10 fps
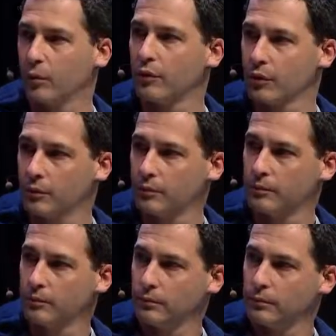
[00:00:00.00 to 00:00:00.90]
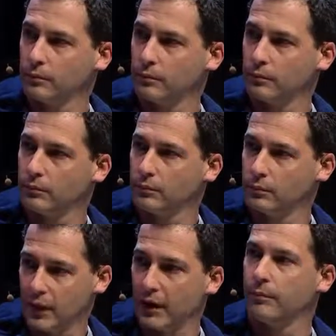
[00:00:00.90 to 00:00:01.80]
The word meaningful
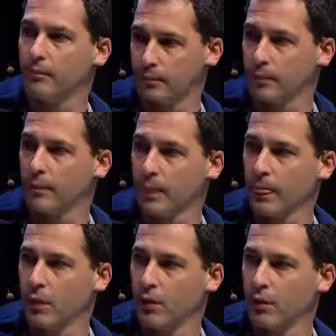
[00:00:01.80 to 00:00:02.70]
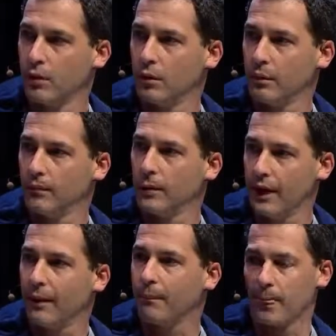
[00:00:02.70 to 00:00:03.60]
was, I thought, really important.
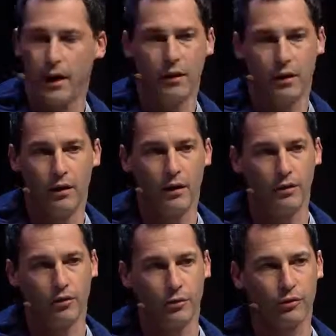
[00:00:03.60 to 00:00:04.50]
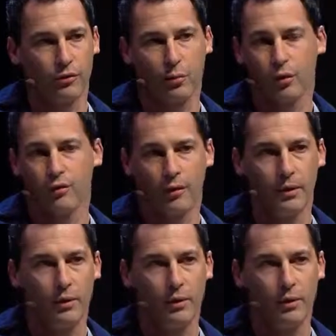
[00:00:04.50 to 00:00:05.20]
Yeah, and in terms of supportive, I mean,